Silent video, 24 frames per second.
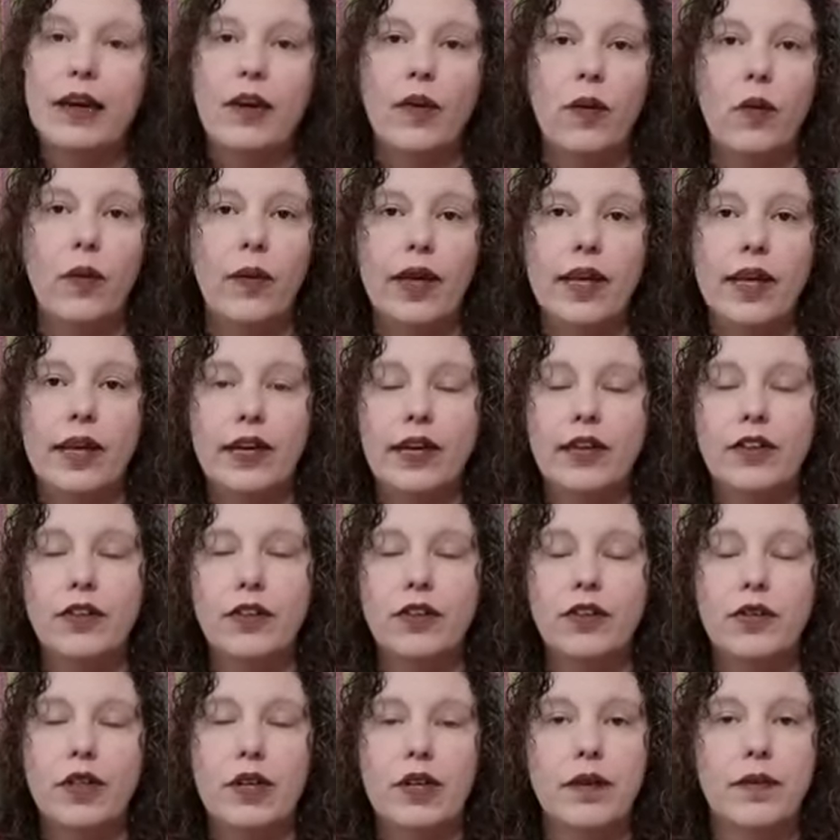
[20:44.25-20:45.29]
We
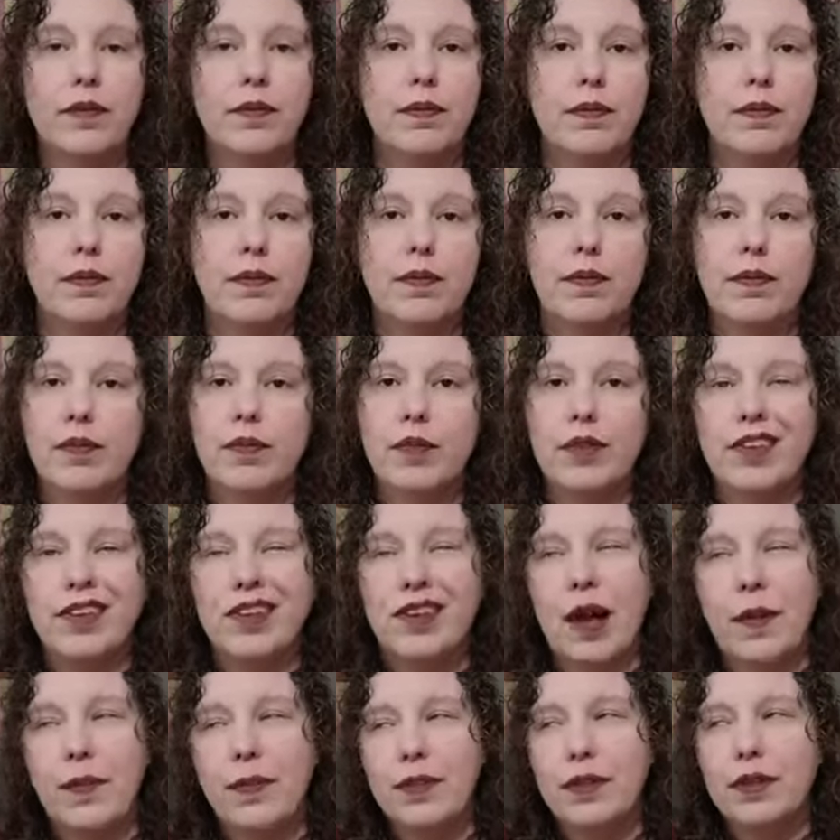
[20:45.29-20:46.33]
do them
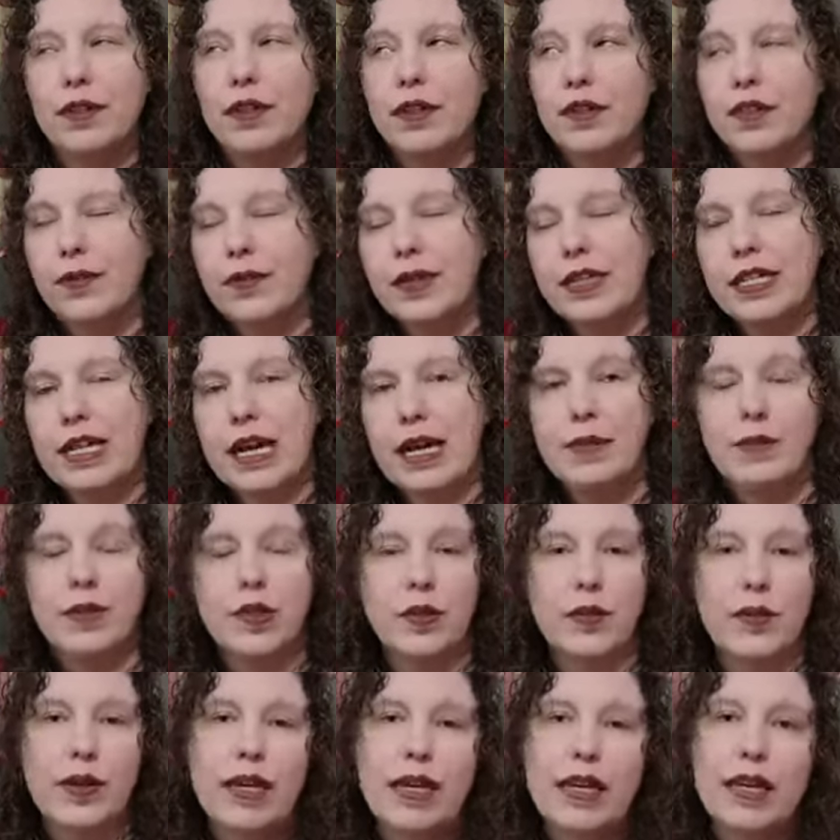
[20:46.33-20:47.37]
couple of three times
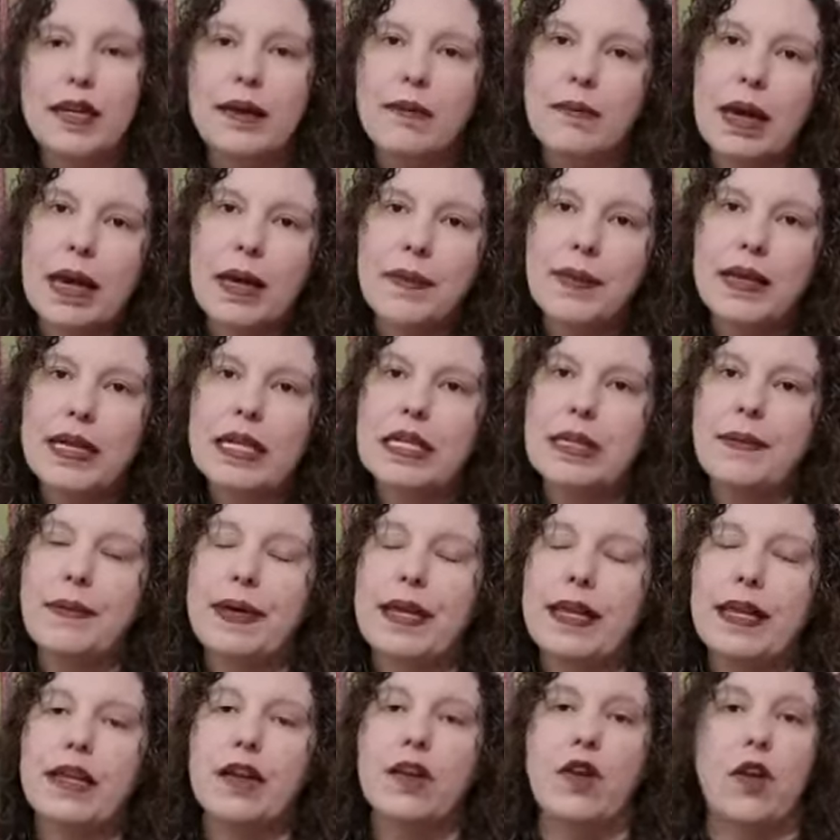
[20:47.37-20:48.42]
a week, maybe
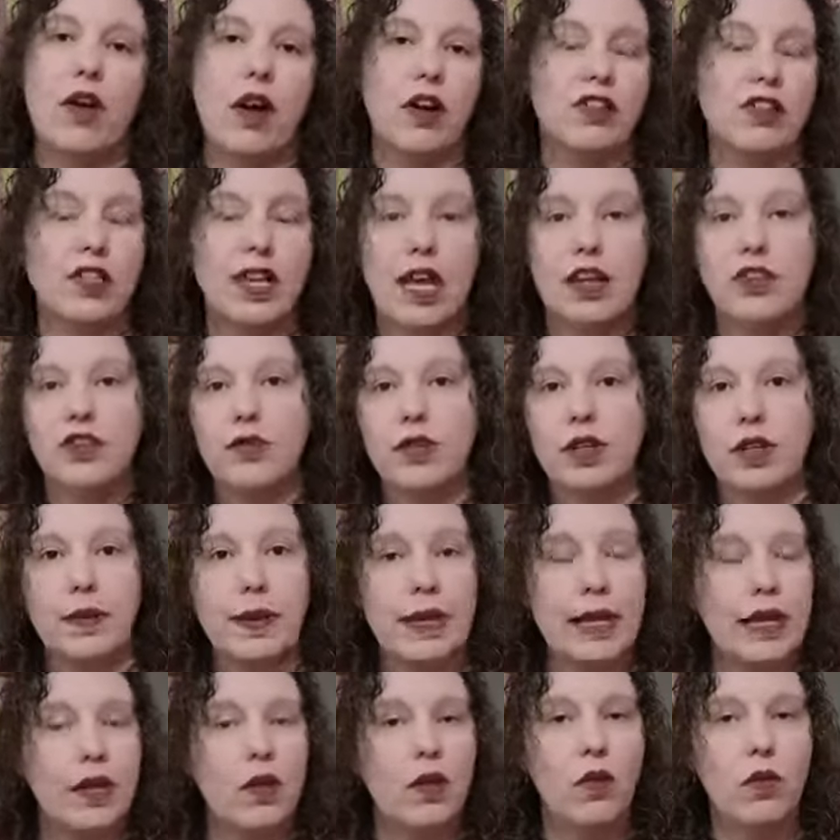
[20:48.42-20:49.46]
depending on our schedule and
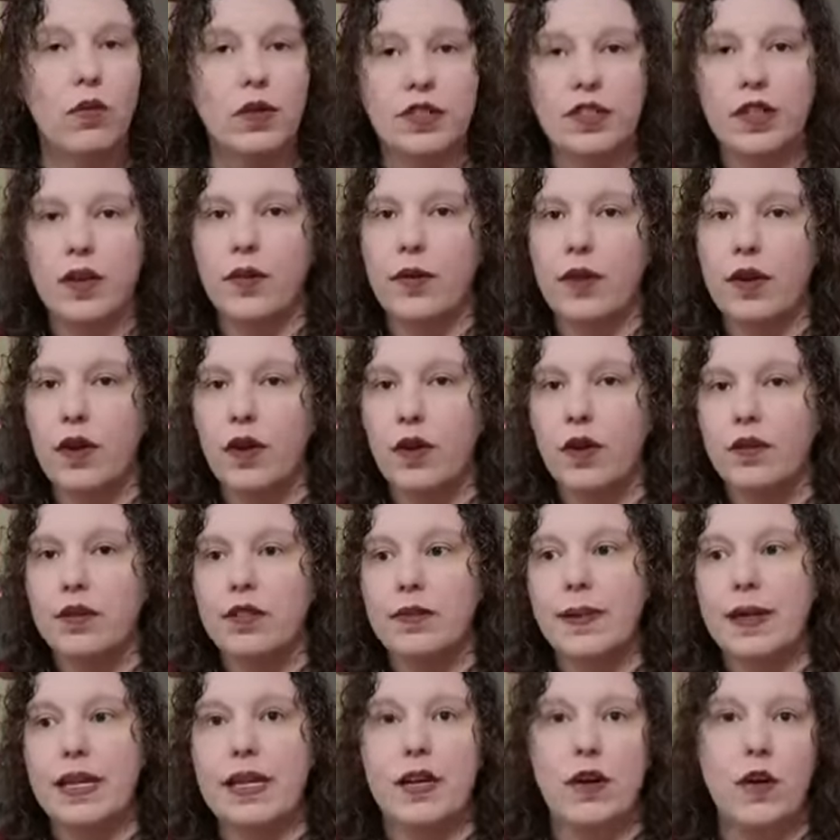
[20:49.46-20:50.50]
depending on what's going on,
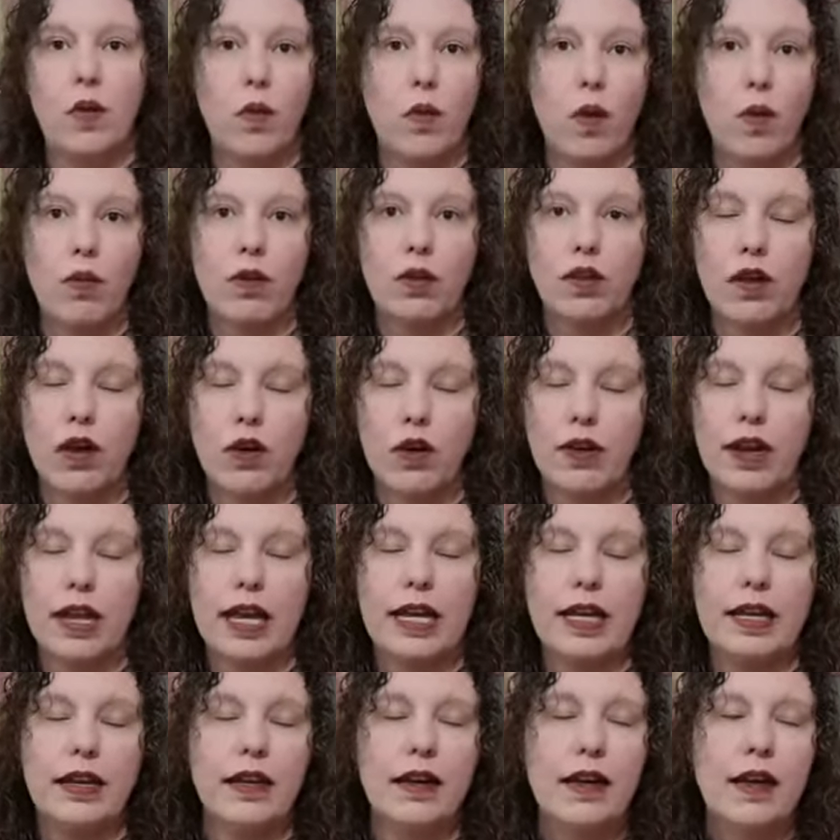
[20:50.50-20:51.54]
depending on what we're
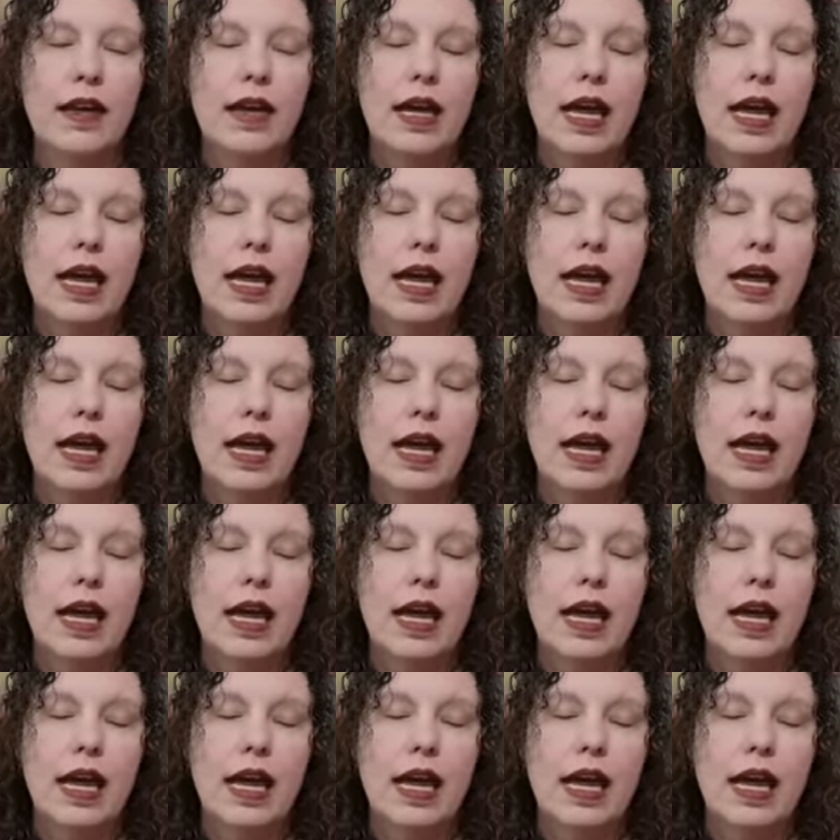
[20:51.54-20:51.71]
learning.